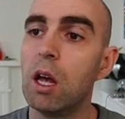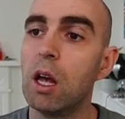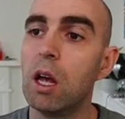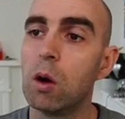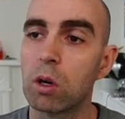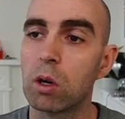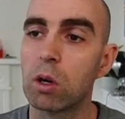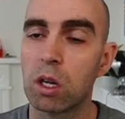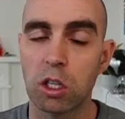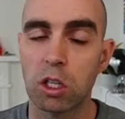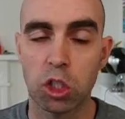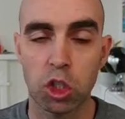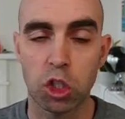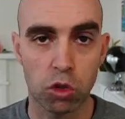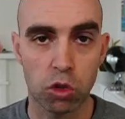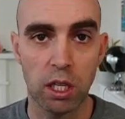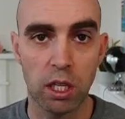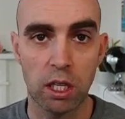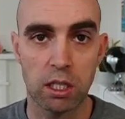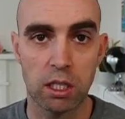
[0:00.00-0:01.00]
We're going to
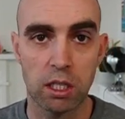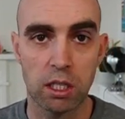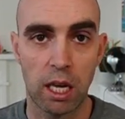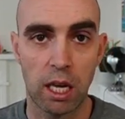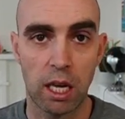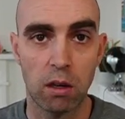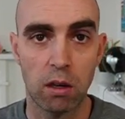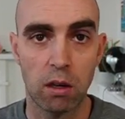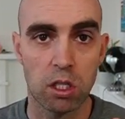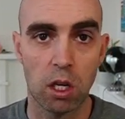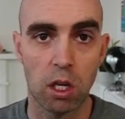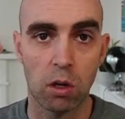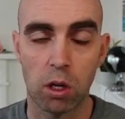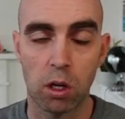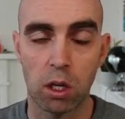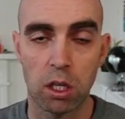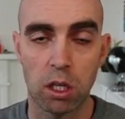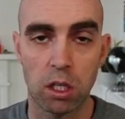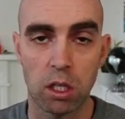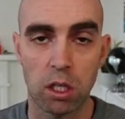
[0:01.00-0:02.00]
shrink it down, so we're
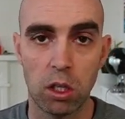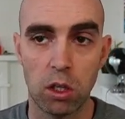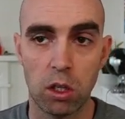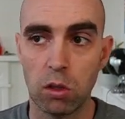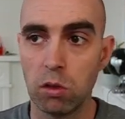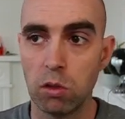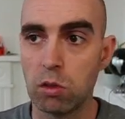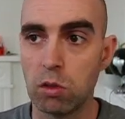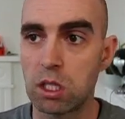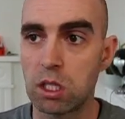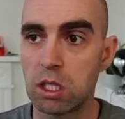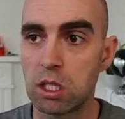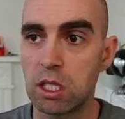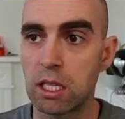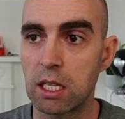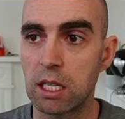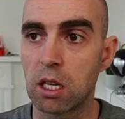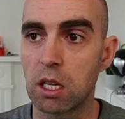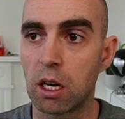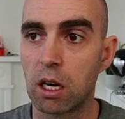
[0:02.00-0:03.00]
going to use set
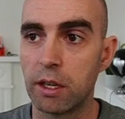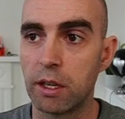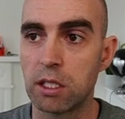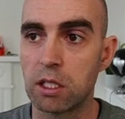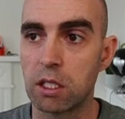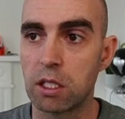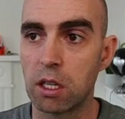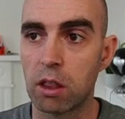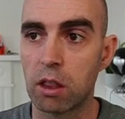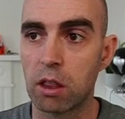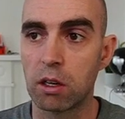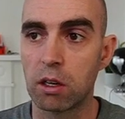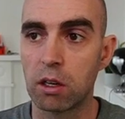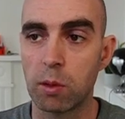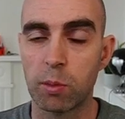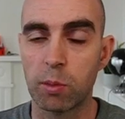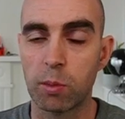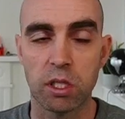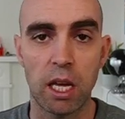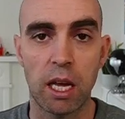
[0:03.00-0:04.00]
size to
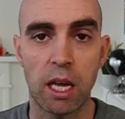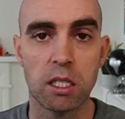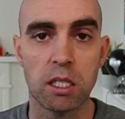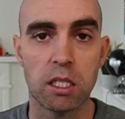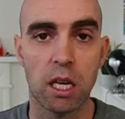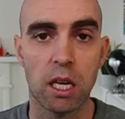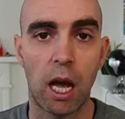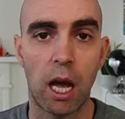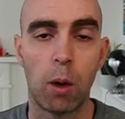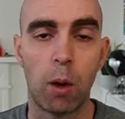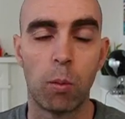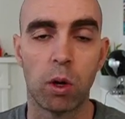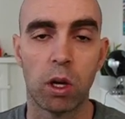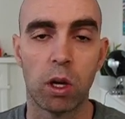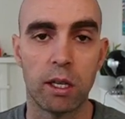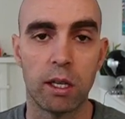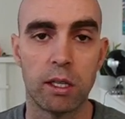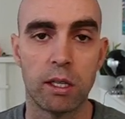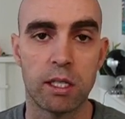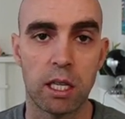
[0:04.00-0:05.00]
30%, and we're going
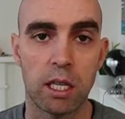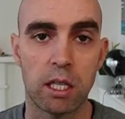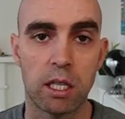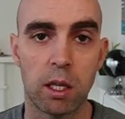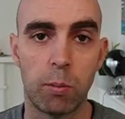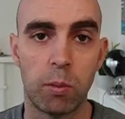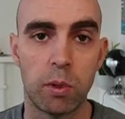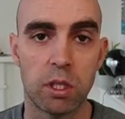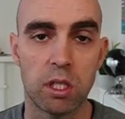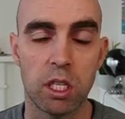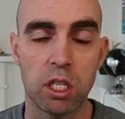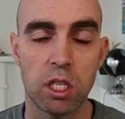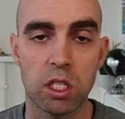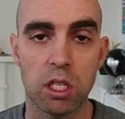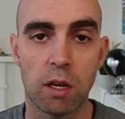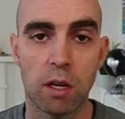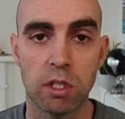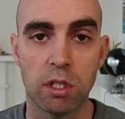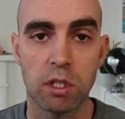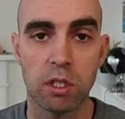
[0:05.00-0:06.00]
to set the position
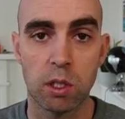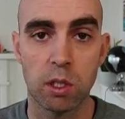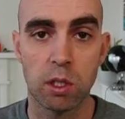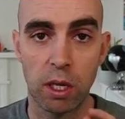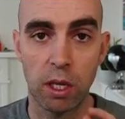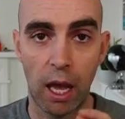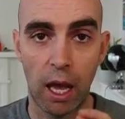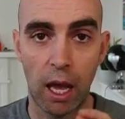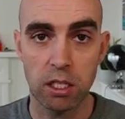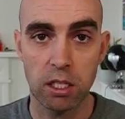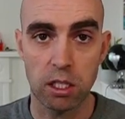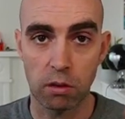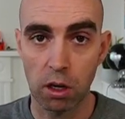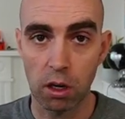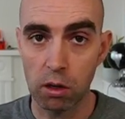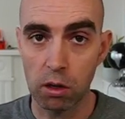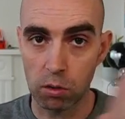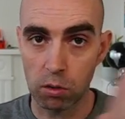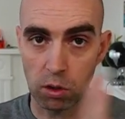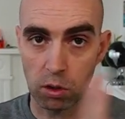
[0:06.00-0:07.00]
of it to be
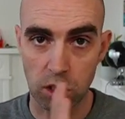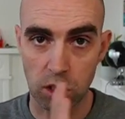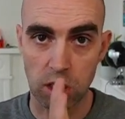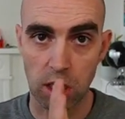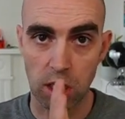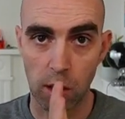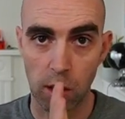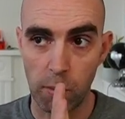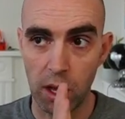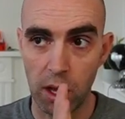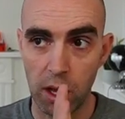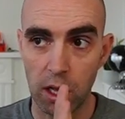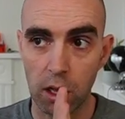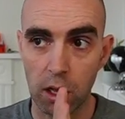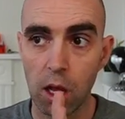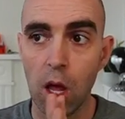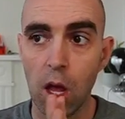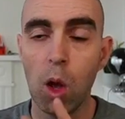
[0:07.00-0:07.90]
X0, which is in the middle,